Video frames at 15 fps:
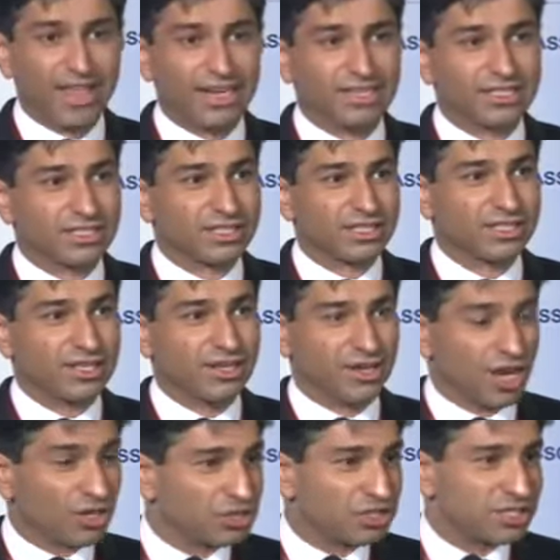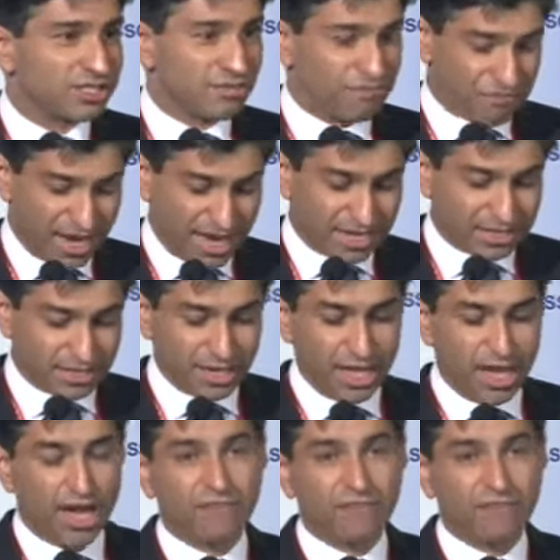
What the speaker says: that it's not just the fate